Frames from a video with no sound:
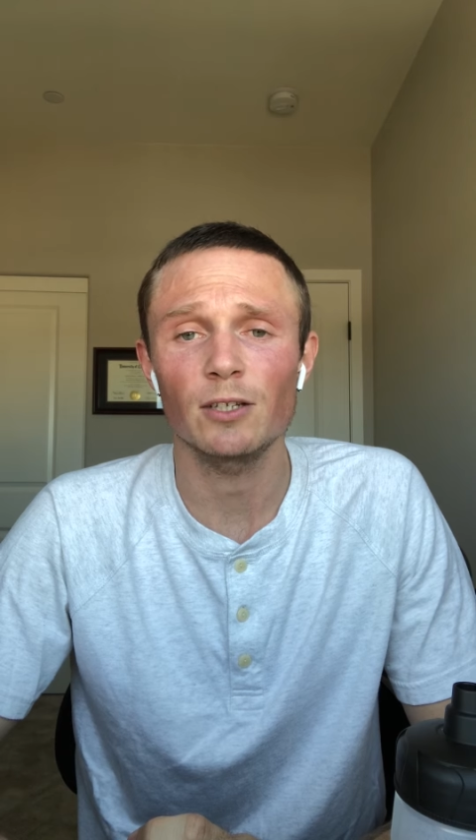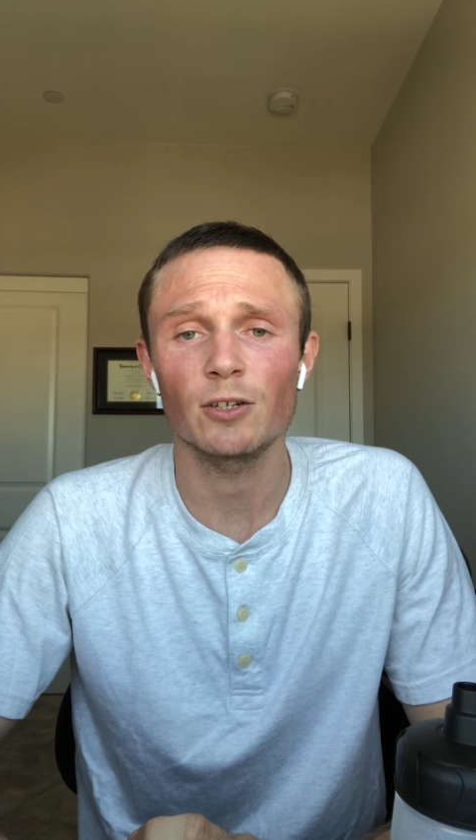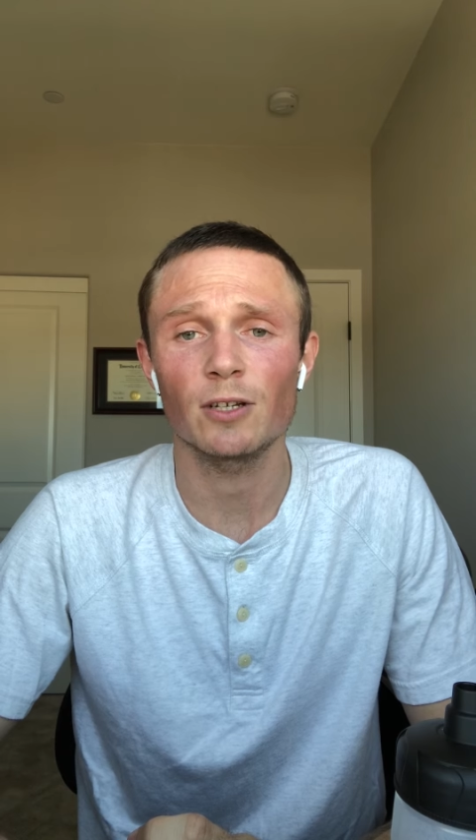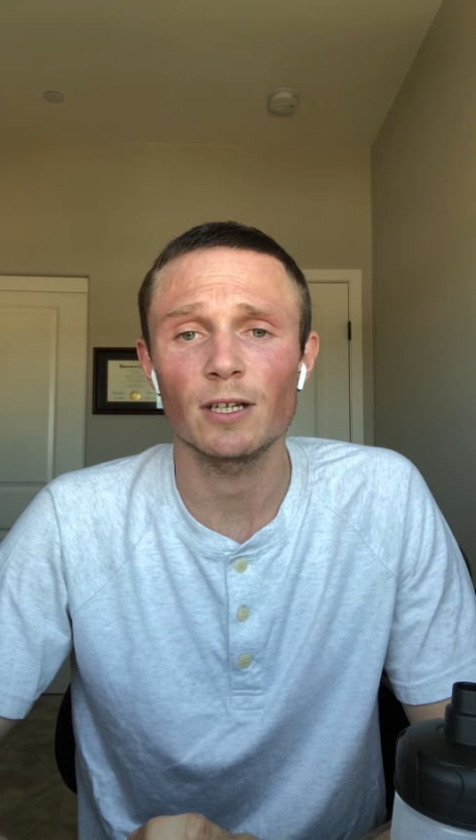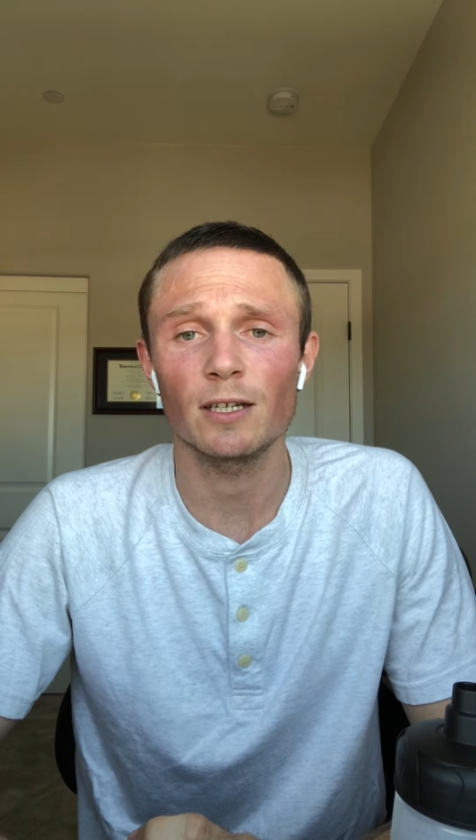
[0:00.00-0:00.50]
you're
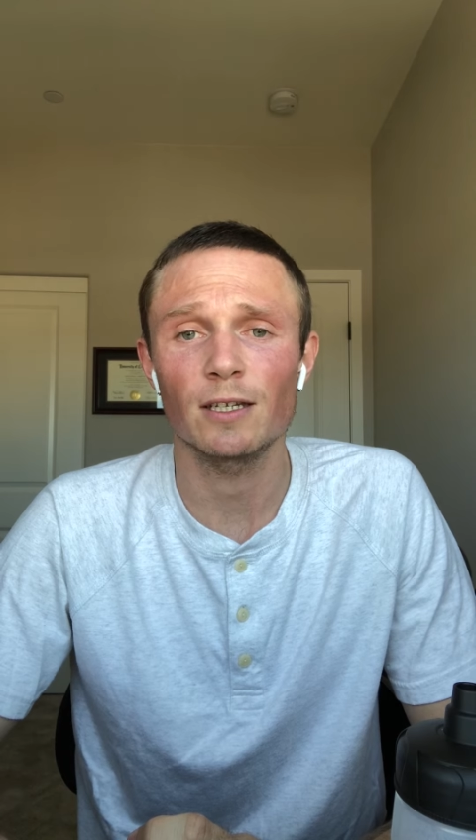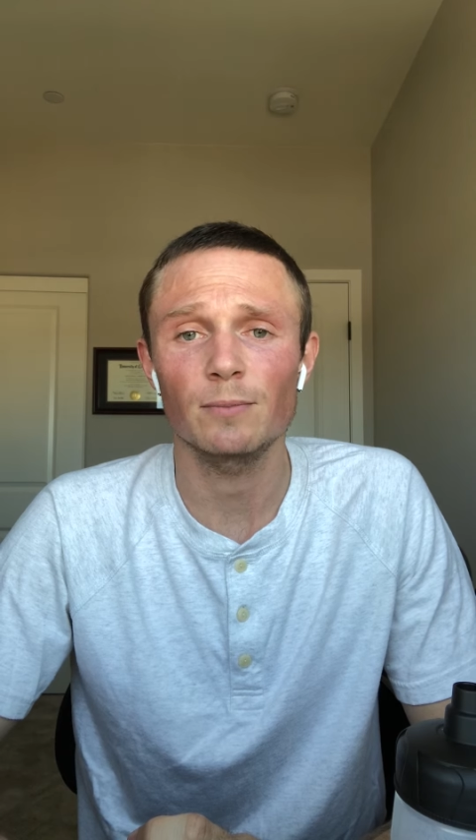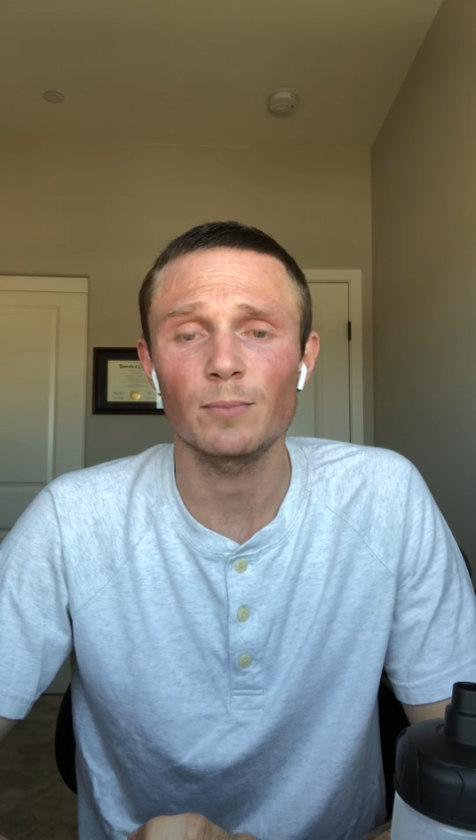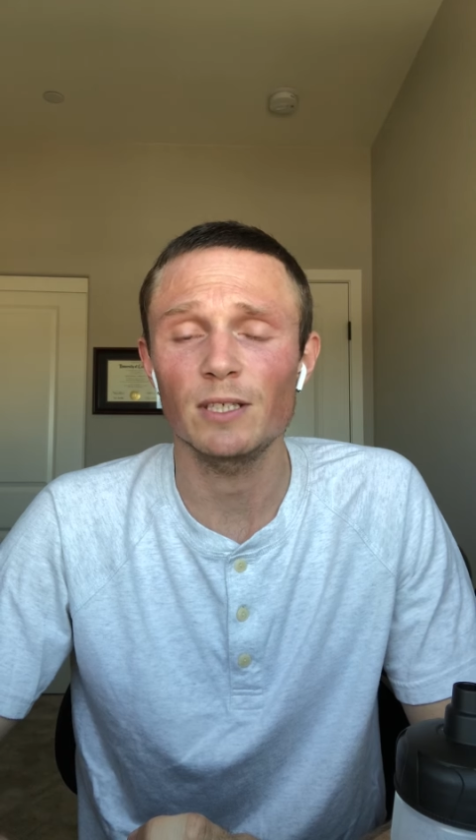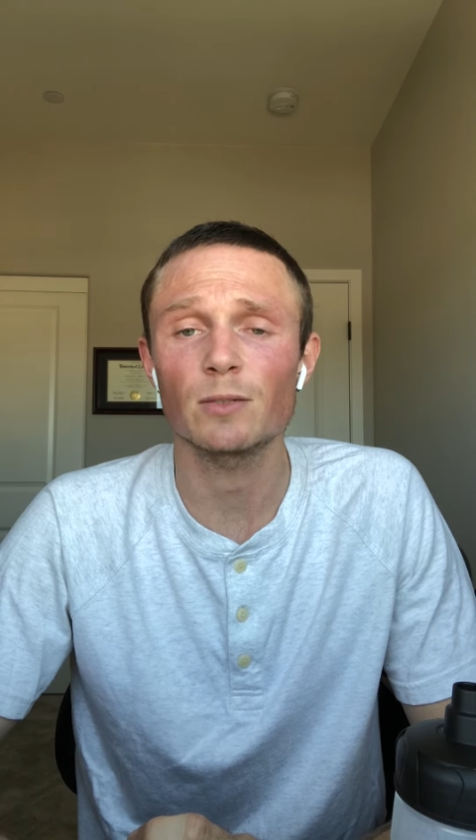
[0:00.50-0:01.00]
going to
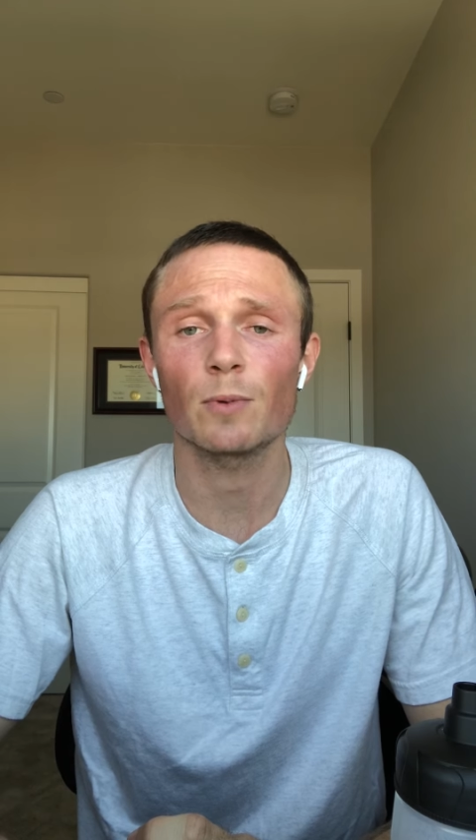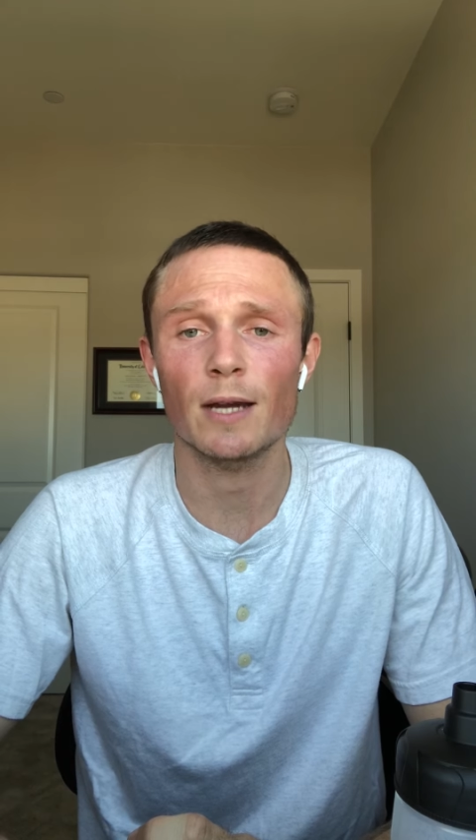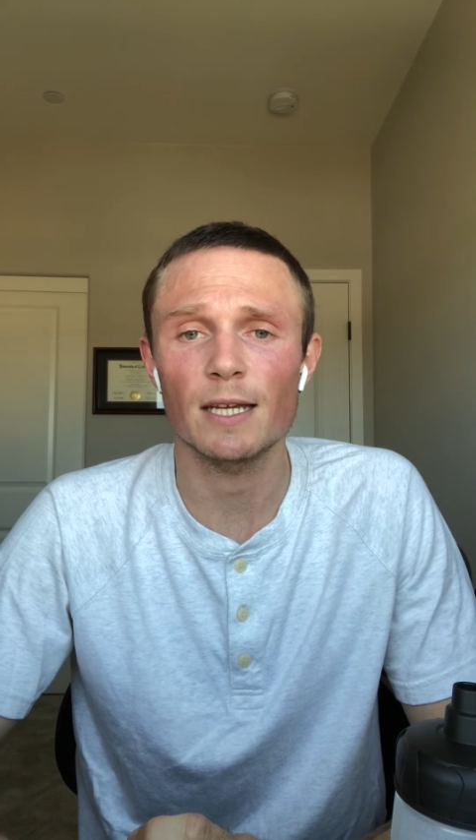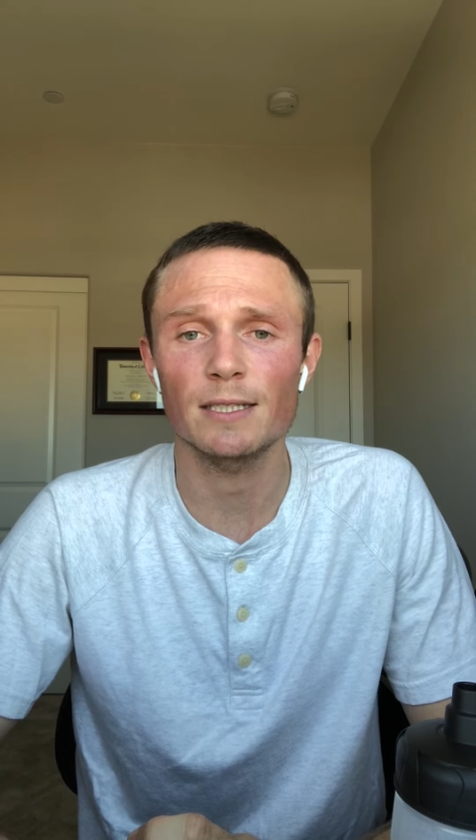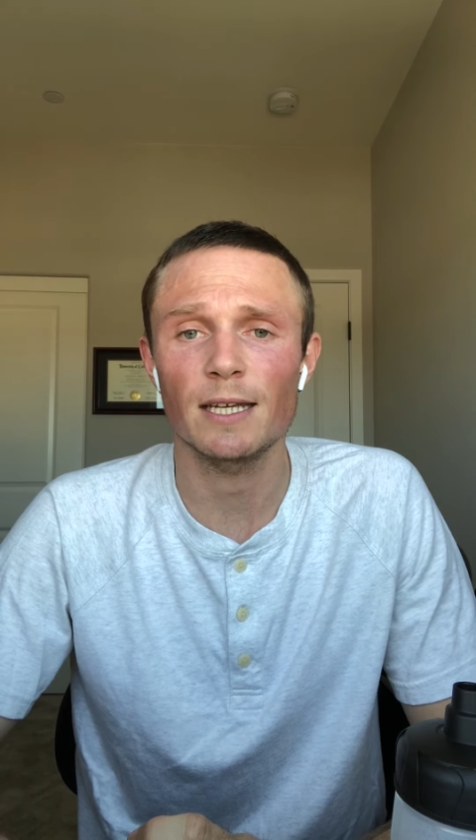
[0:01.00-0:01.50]
be
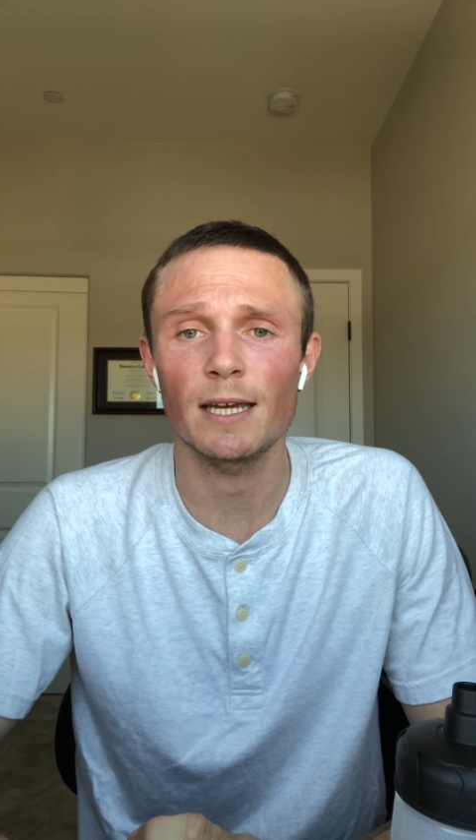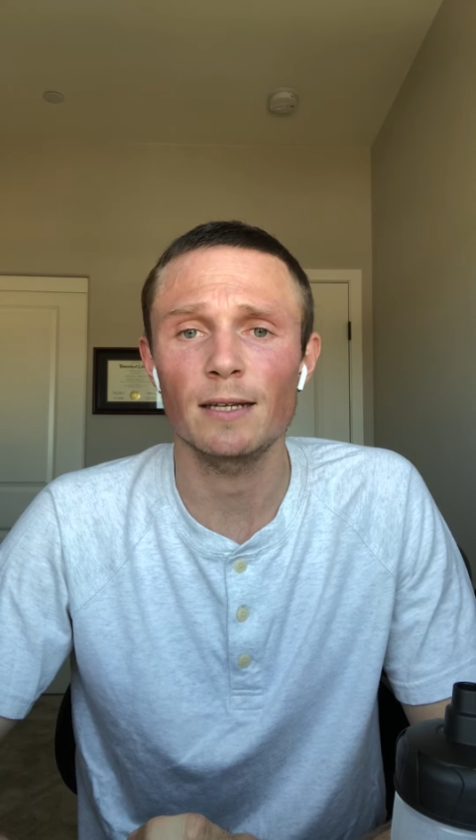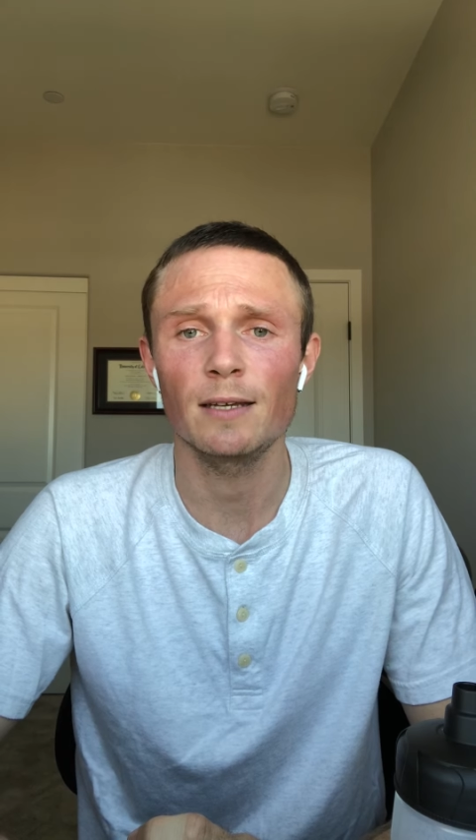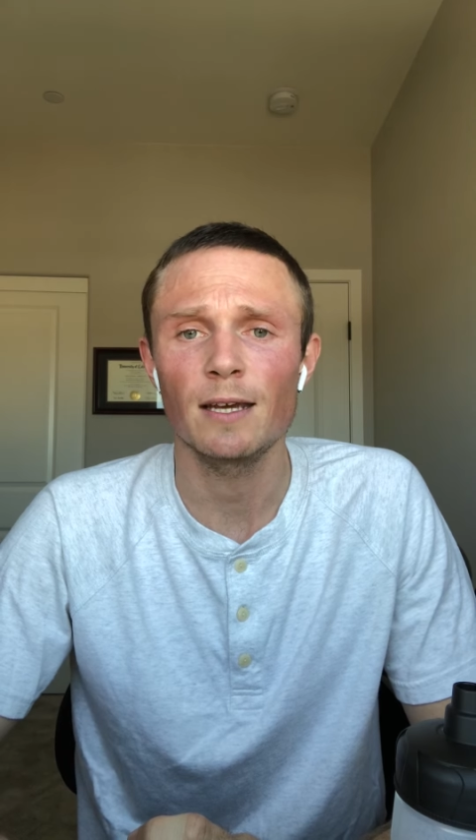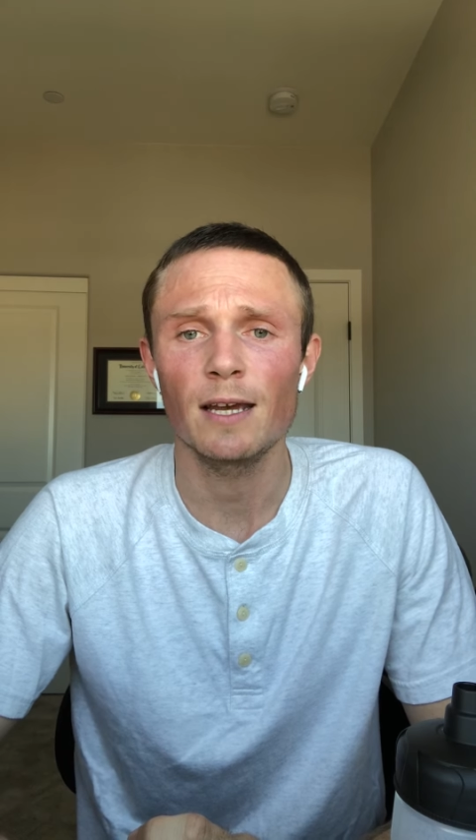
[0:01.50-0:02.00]
surprised at